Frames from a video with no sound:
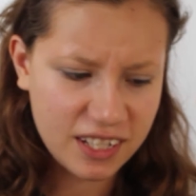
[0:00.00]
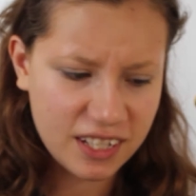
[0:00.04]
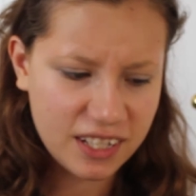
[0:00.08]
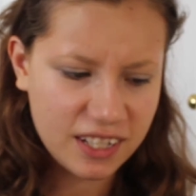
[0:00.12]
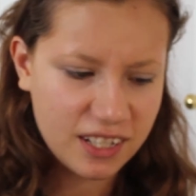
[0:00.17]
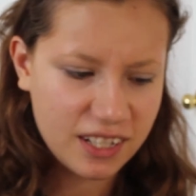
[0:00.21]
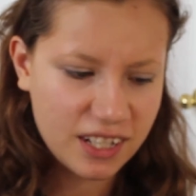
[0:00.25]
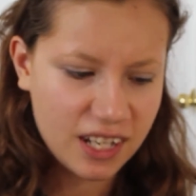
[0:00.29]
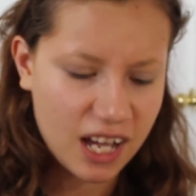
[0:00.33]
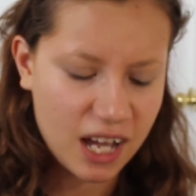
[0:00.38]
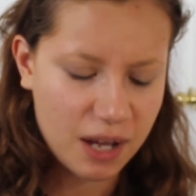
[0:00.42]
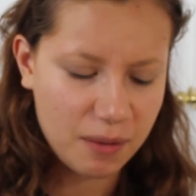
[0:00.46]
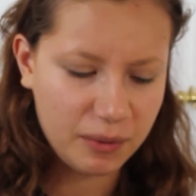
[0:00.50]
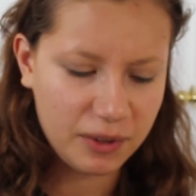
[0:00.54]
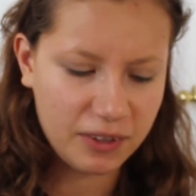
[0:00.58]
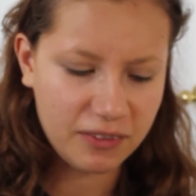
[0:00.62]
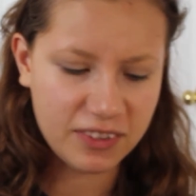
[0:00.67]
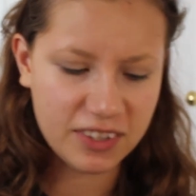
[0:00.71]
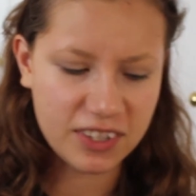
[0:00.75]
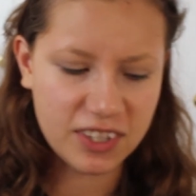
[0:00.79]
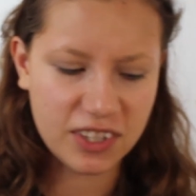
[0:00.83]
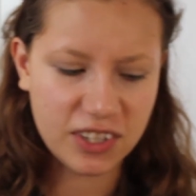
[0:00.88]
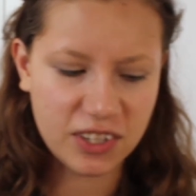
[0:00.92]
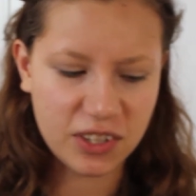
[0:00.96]
I believe
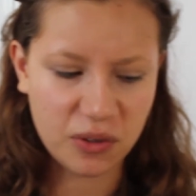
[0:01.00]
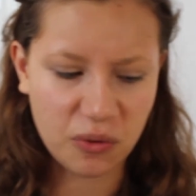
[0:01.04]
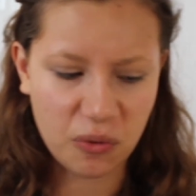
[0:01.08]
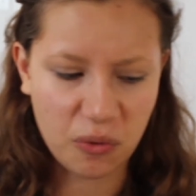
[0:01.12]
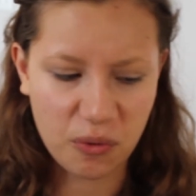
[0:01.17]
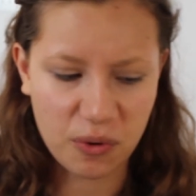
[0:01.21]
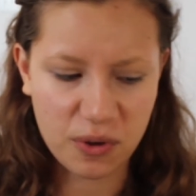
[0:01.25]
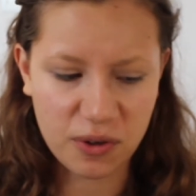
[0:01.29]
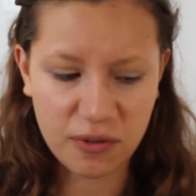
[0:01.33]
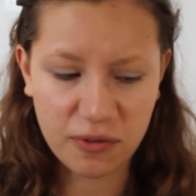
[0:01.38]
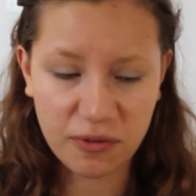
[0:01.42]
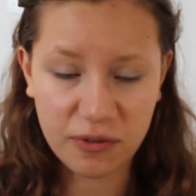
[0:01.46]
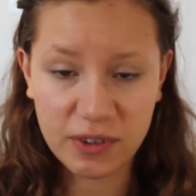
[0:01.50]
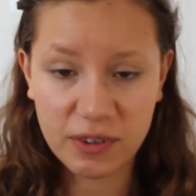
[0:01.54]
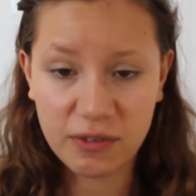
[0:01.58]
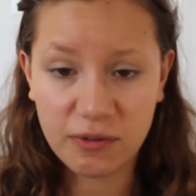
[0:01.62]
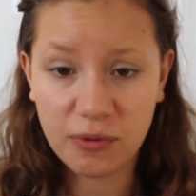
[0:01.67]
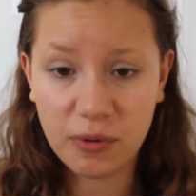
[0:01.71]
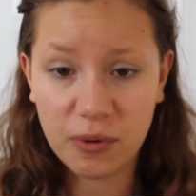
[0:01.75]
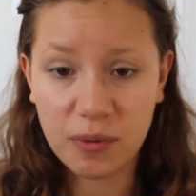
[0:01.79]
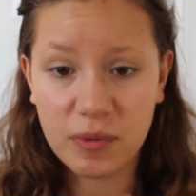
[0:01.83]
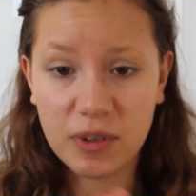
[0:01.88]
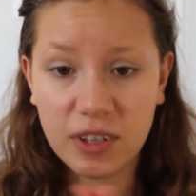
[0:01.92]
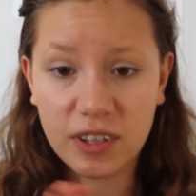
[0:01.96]
this is an oil-free
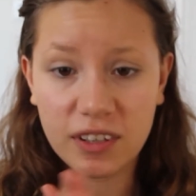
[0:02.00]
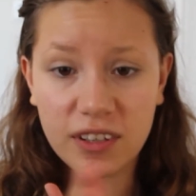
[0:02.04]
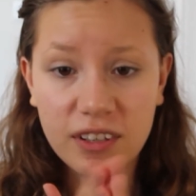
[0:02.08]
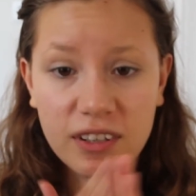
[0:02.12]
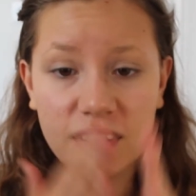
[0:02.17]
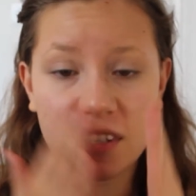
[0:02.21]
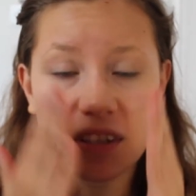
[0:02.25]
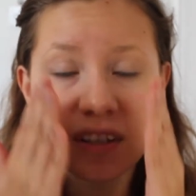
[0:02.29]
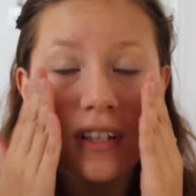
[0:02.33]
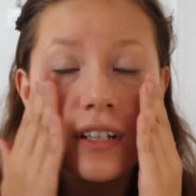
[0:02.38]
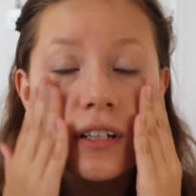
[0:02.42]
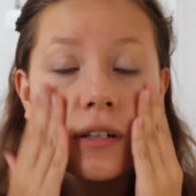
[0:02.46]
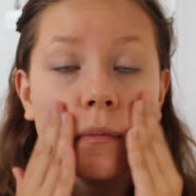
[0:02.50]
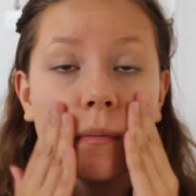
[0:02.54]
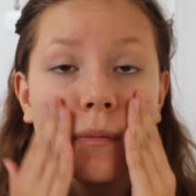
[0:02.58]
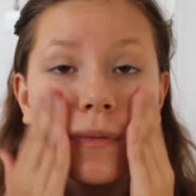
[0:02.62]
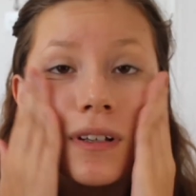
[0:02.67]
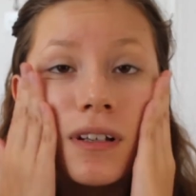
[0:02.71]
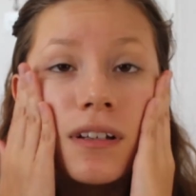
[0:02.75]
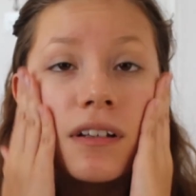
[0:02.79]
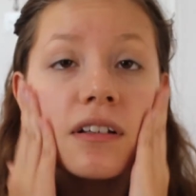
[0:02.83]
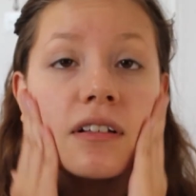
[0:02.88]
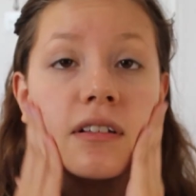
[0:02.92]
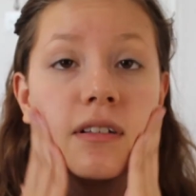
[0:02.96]
formula
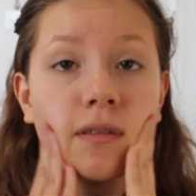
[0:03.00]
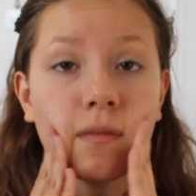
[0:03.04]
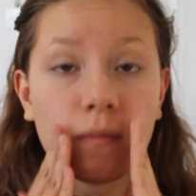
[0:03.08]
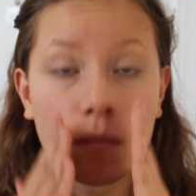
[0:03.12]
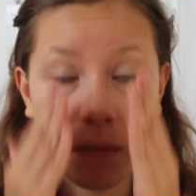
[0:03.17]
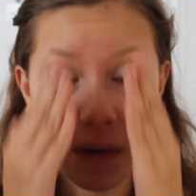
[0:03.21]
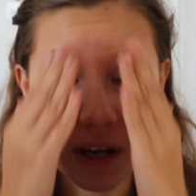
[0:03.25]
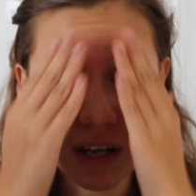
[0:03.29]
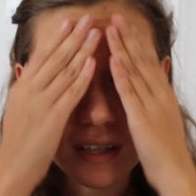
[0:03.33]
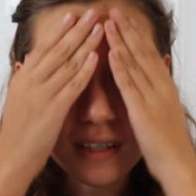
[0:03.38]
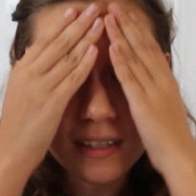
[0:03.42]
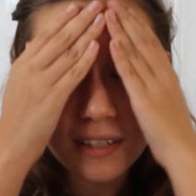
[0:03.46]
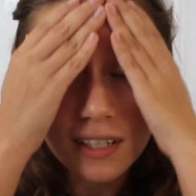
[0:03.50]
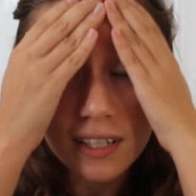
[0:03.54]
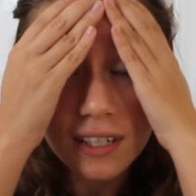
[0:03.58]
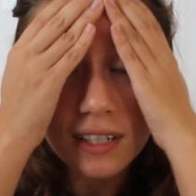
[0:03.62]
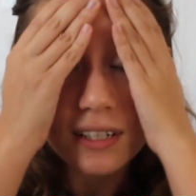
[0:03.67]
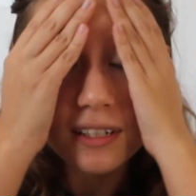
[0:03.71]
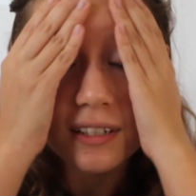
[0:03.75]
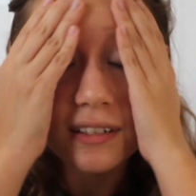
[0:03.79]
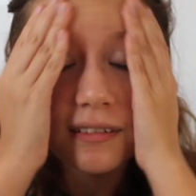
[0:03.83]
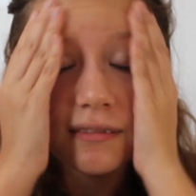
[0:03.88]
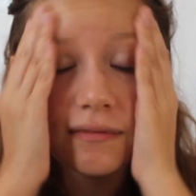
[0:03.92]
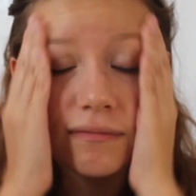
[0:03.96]
because my
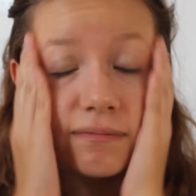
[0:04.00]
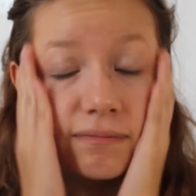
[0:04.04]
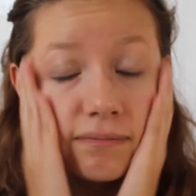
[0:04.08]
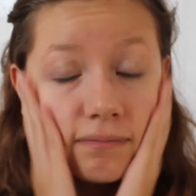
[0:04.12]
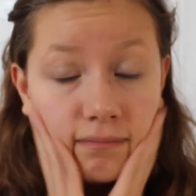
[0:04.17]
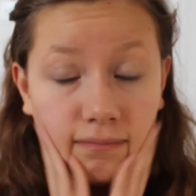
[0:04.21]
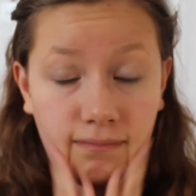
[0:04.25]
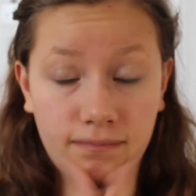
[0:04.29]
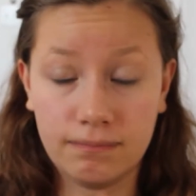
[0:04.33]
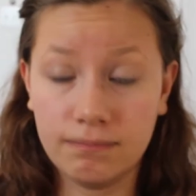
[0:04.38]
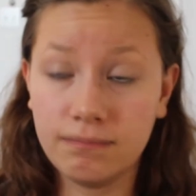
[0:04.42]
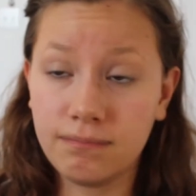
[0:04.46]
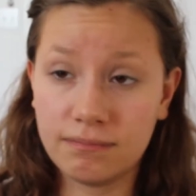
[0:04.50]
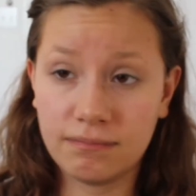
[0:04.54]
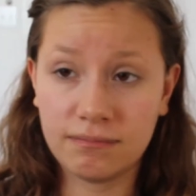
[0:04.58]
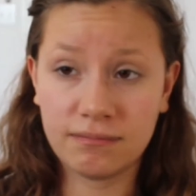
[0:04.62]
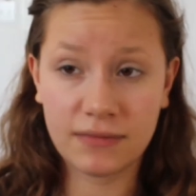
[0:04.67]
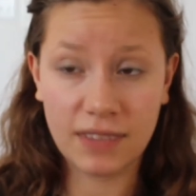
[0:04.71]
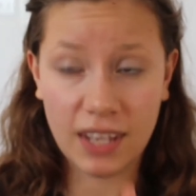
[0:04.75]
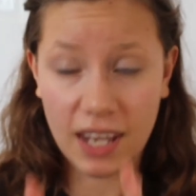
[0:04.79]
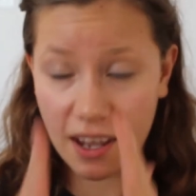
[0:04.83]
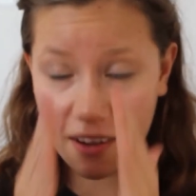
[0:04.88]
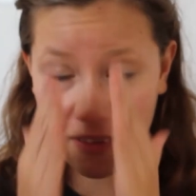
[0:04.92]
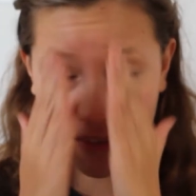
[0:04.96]
skin,
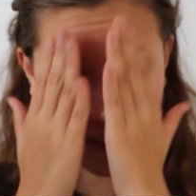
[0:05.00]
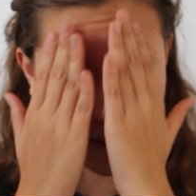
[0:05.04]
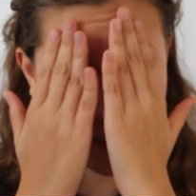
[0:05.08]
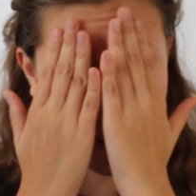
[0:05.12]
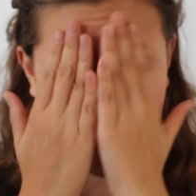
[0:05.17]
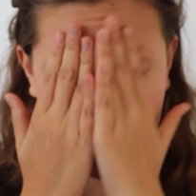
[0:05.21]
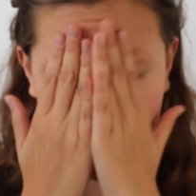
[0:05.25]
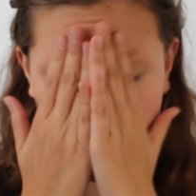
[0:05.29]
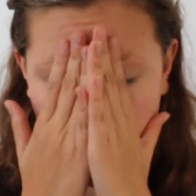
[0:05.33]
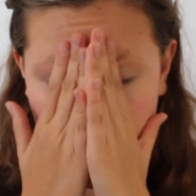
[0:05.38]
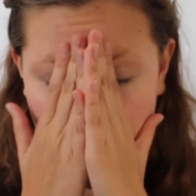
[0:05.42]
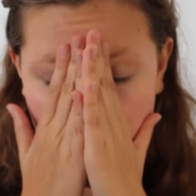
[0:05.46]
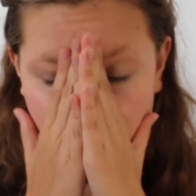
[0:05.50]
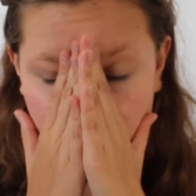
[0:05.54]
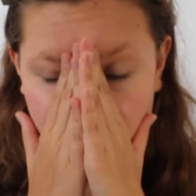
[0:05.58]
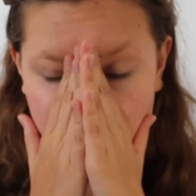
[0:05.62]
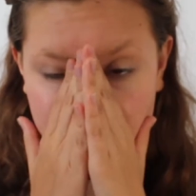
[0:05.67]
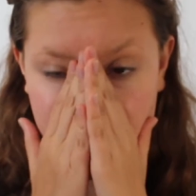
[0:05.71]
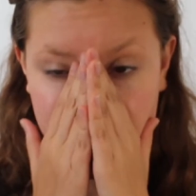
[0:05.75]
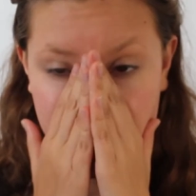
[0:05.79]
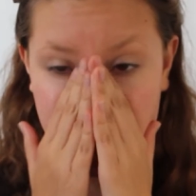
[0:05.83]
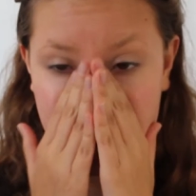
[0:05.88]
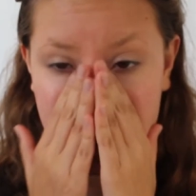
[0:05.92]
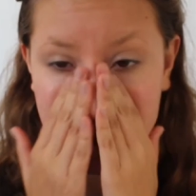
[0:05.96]
after a few
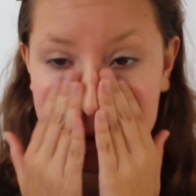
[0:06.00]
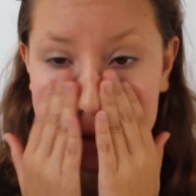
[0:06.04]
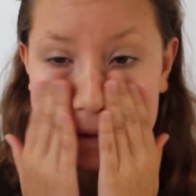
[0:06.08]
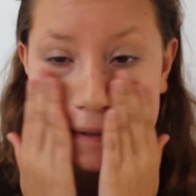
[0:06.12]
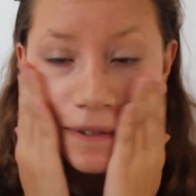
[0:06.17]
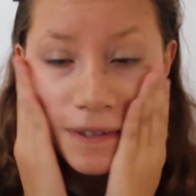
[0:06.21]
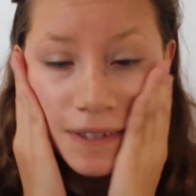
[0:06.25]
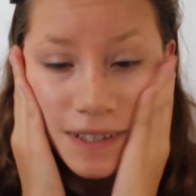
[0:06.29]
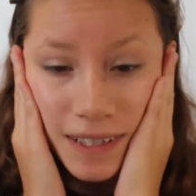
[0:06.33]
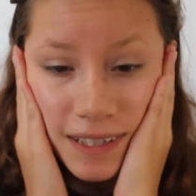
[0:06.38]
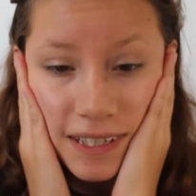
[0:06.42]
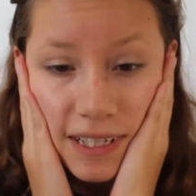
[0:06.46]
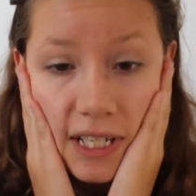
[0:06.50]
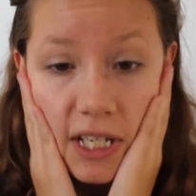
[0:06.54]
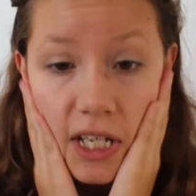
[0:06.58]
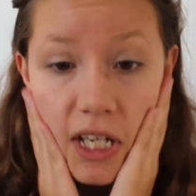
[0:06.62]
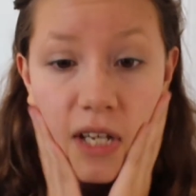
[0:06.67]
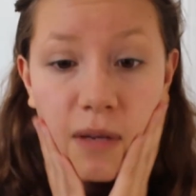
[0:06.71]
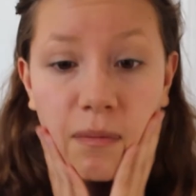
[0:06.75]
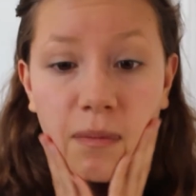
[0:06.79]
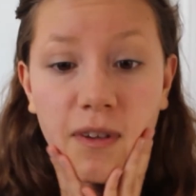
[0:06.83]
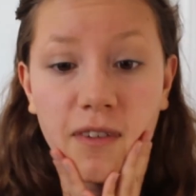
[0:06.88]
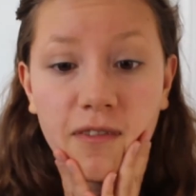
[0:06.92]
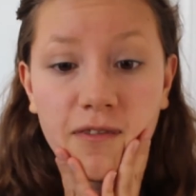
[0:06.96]
hours,
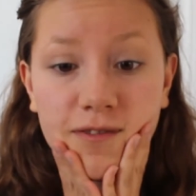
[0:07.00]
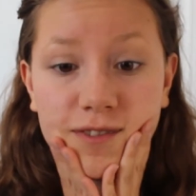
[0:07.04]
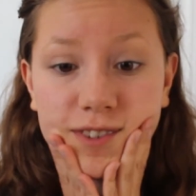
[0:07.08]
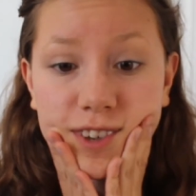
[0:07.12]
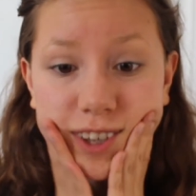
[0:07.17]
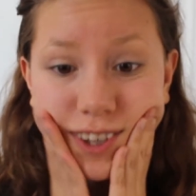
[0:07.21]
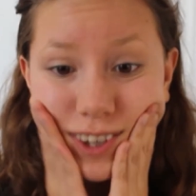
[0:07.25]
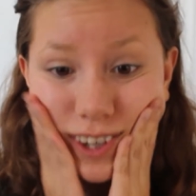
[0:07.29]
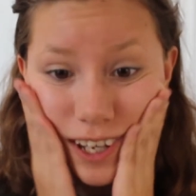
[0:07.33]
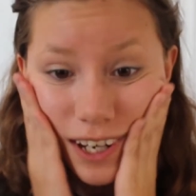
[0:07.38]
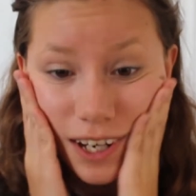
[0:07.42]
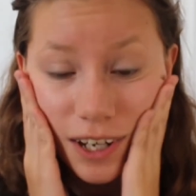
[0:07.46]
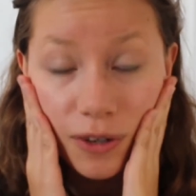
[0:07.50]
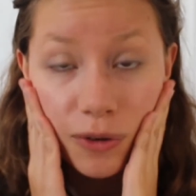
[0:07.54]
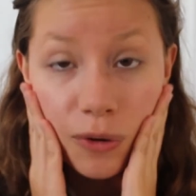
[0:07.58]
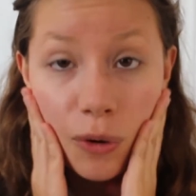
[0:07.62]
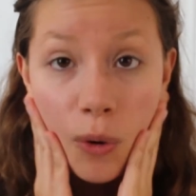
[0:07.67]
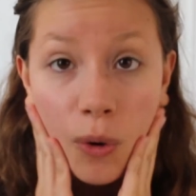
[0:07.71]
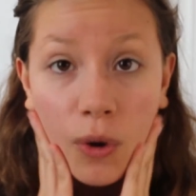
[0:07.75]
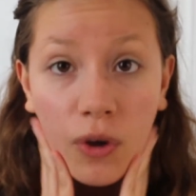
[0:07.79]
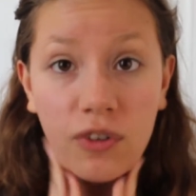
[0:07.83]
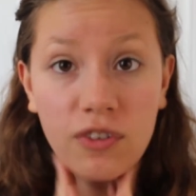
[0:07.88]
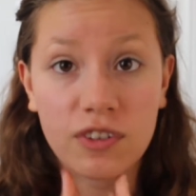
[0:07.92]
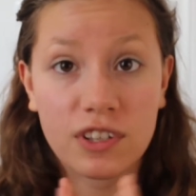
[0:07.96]
it'd be feeling like an
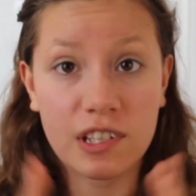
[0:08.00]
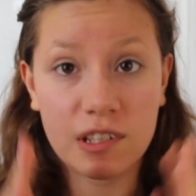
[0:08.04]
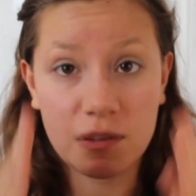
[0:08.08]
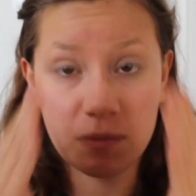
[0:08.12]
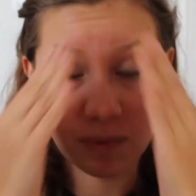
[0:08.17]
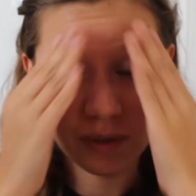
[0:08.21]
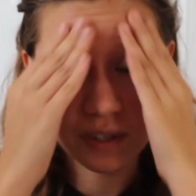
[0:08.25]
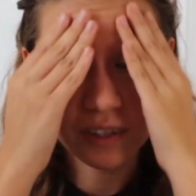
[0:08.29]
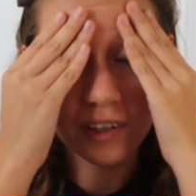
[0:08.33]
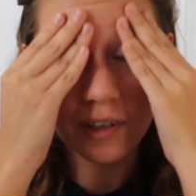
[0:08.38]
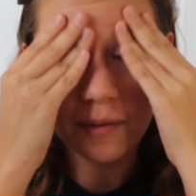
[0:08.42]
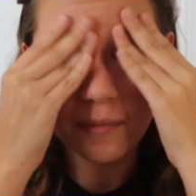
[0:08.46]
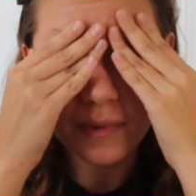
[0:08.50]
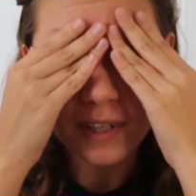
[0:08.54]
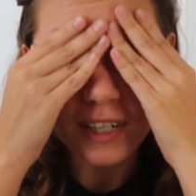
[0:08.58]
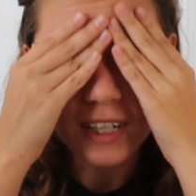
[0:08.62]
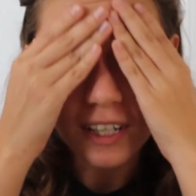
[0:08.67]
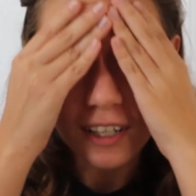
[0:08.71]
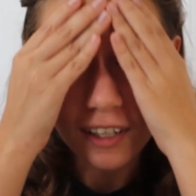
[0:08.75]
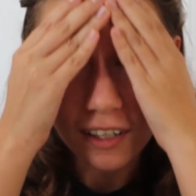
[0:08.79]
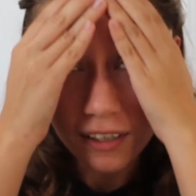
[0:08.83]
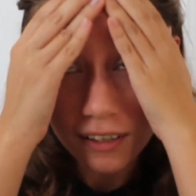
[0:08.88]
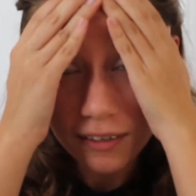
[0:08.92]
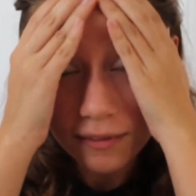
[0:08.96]
oil spill up in
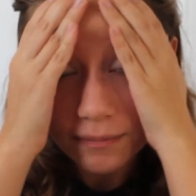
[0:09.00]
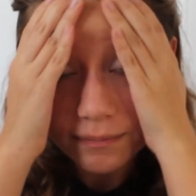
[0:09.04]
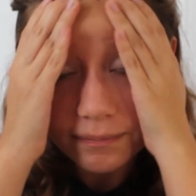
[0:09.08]
here.